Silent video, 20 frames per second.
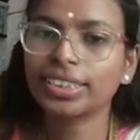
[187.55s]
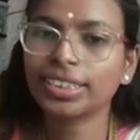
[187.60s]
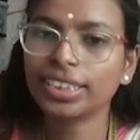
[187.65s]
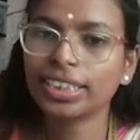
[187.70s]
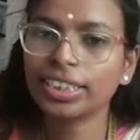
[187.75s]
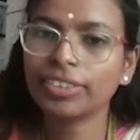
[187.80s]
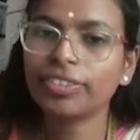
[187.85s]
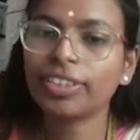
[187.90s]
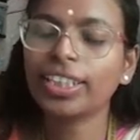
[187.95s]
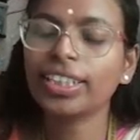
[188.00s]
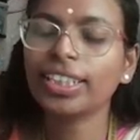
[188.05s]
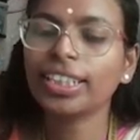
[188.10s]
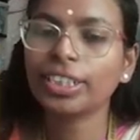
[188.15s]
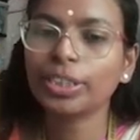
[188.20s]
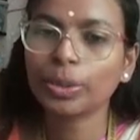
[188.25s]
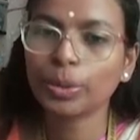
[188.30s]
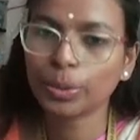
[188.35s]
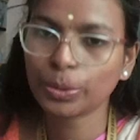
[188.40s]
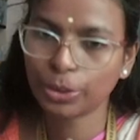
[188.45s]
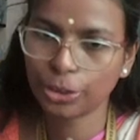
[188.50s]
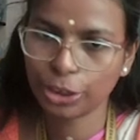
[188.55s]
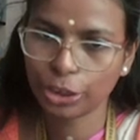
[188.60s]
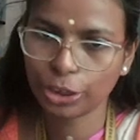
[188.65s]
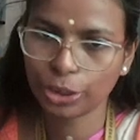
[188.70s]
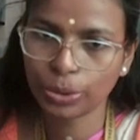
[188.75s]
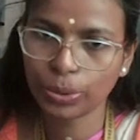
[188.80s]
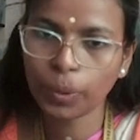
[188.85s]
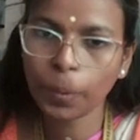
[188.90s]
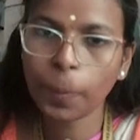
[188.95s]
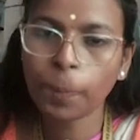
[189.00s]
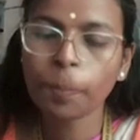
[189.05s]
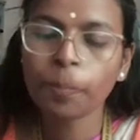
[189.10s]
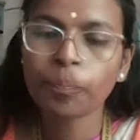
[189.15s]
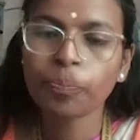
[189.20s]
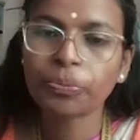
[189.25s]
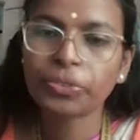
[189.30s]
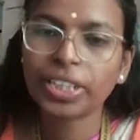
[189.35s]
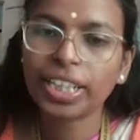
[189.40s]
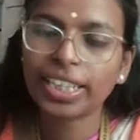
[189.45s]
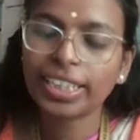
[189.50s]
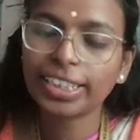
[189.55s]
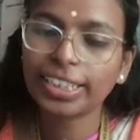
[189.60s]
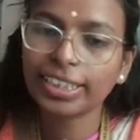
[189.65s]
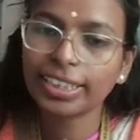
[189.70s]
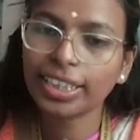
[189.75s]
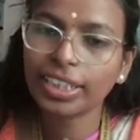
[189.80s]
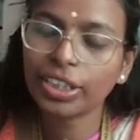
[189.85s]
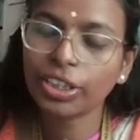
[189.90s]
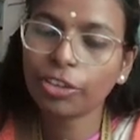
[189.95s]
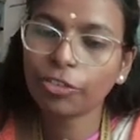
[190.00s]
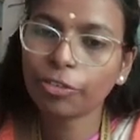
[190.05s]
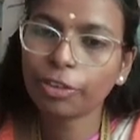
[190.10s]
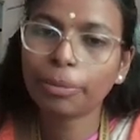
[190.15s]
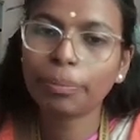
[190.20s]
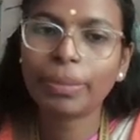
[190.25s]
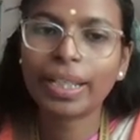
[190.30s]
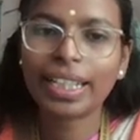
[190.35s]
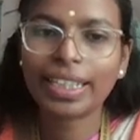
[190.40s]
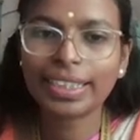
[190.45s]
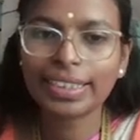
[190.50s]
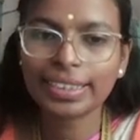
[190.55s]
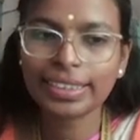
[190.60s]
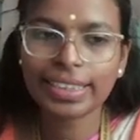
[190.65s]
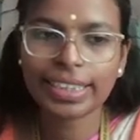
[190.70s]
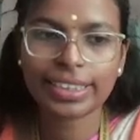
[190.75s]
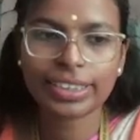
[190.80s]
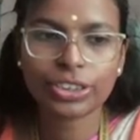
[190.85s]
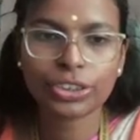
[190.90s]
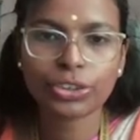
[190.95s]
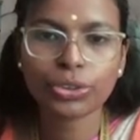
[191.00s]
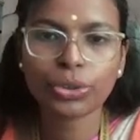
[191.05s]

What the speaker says: G1 into G2 and here your feedback is H.